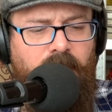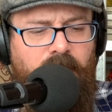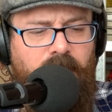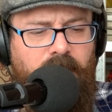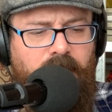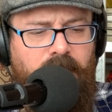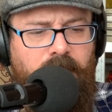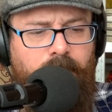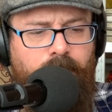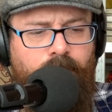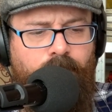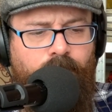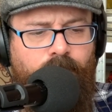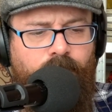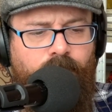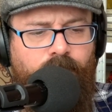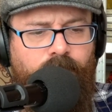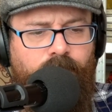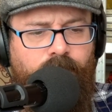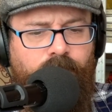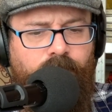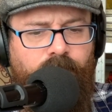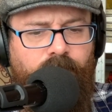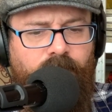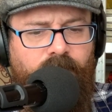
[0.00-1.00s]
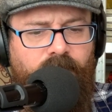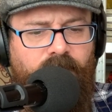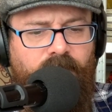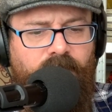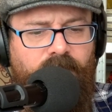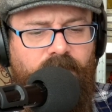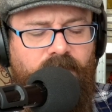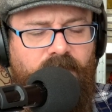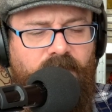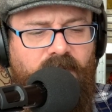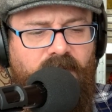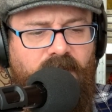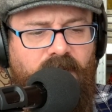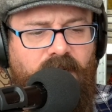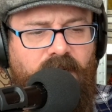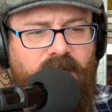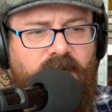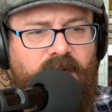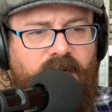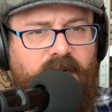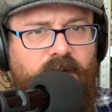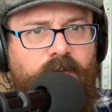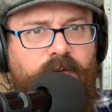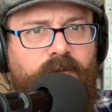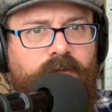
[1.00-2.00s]
And
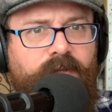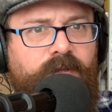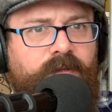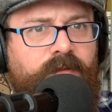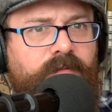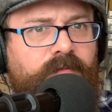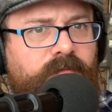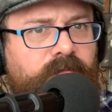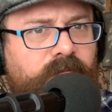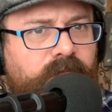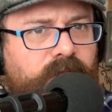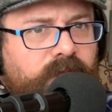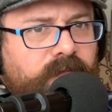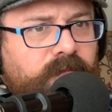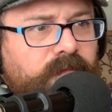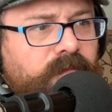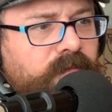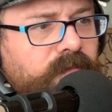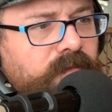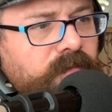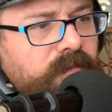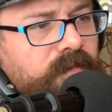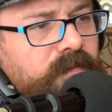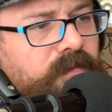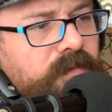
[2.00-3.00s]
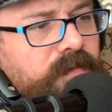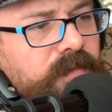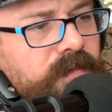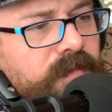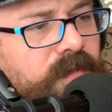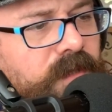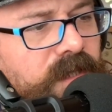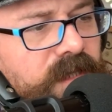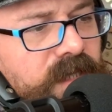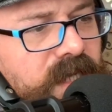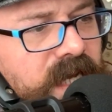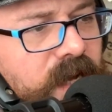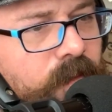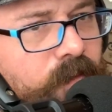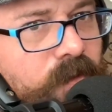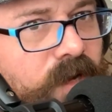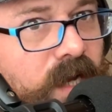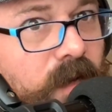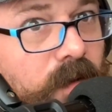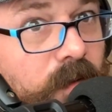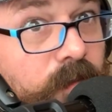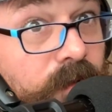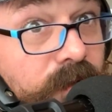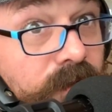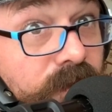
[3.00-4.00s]
the sound will
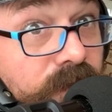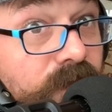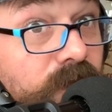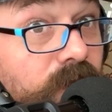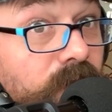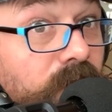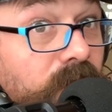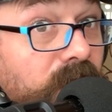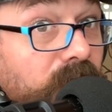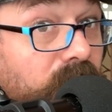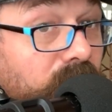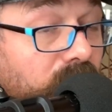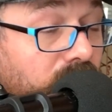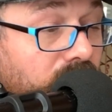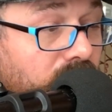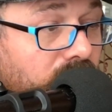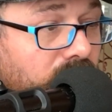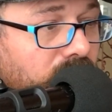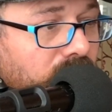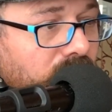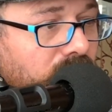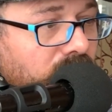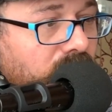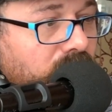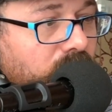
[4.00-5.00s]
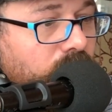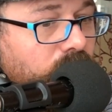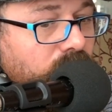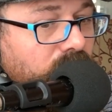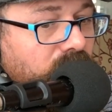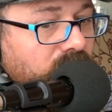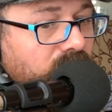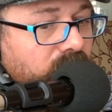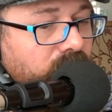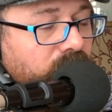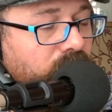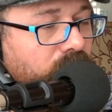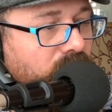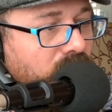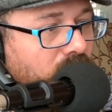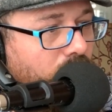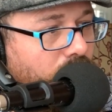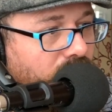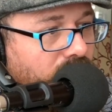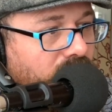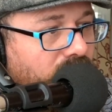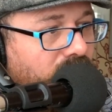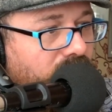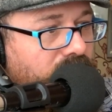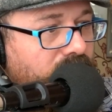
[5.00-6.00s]
come up on the screen. I will cover
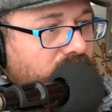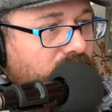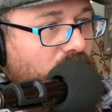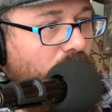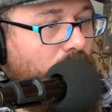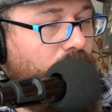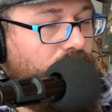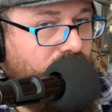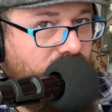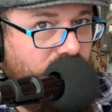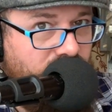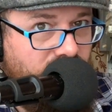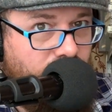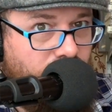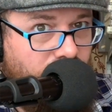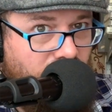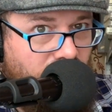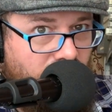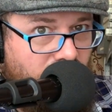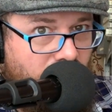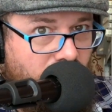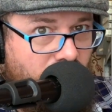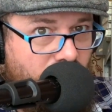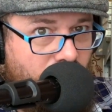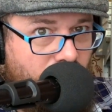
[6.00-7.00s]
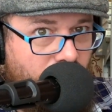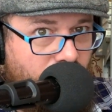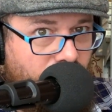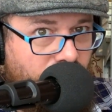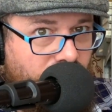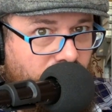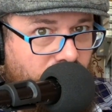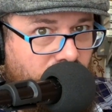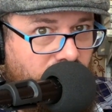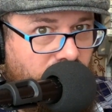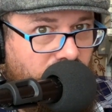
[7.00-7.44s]
up the options below.